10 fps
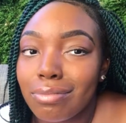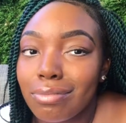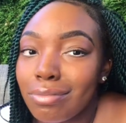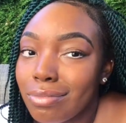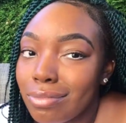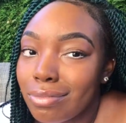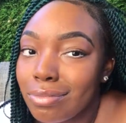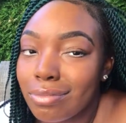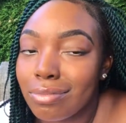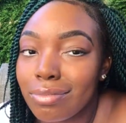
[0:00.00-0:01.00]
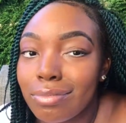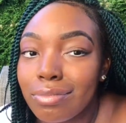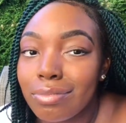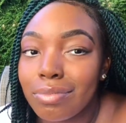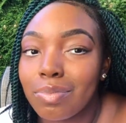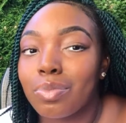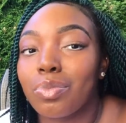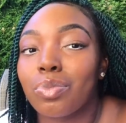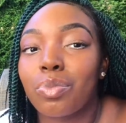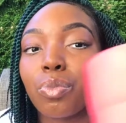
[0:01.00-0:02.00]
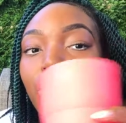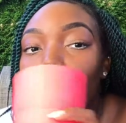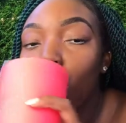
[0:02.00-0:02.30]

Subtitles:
Nothing is said.